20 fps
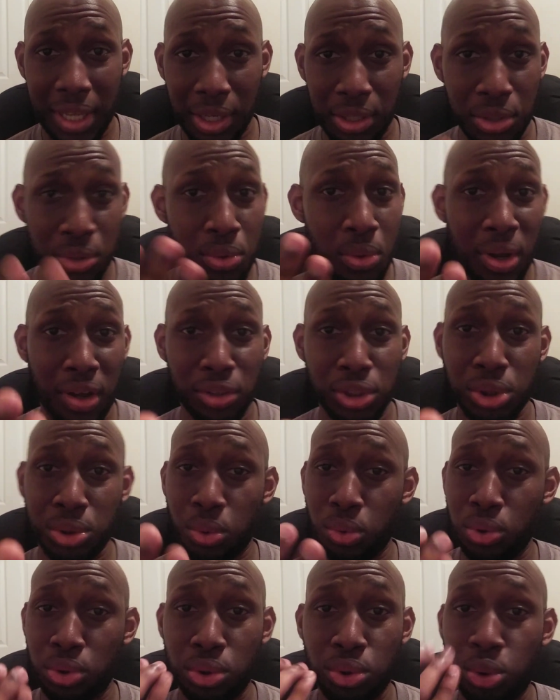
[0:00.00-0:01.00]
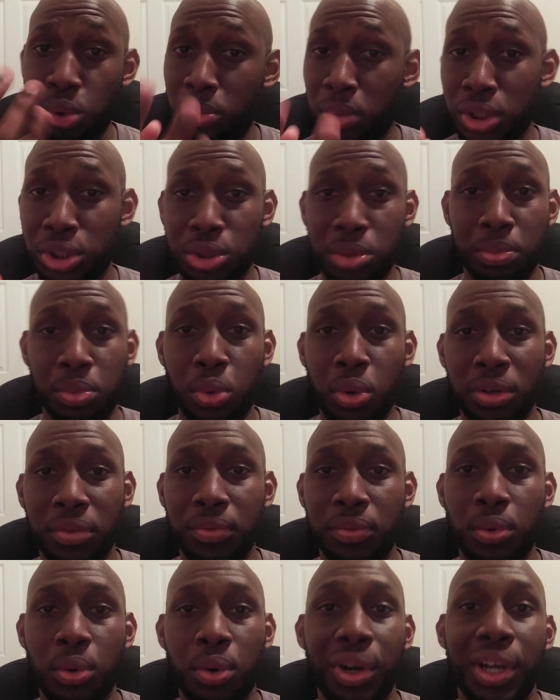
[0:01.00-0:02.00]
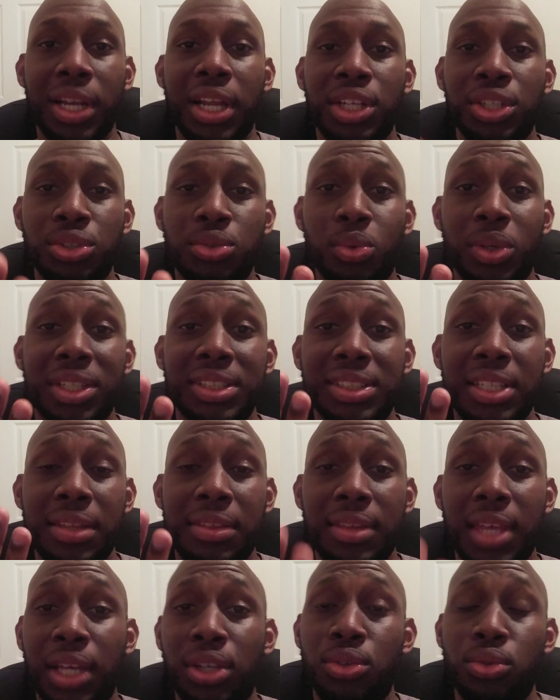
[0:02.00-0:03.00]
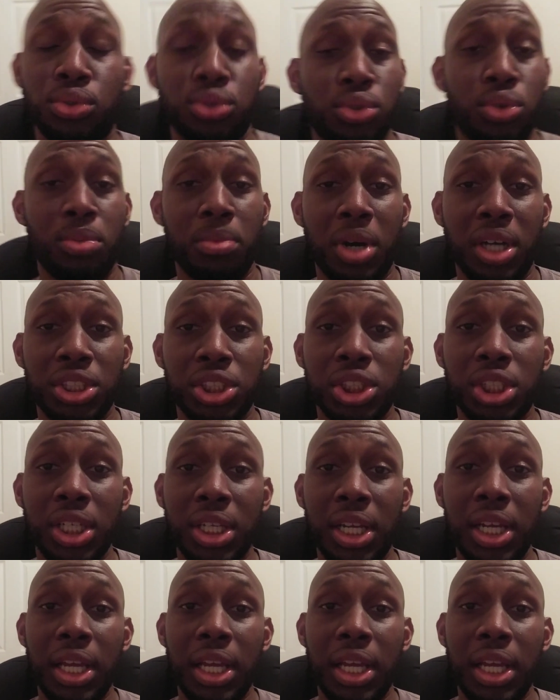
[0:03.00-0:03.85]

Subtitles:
you have shown so much support for, and I just want to say thank you so much.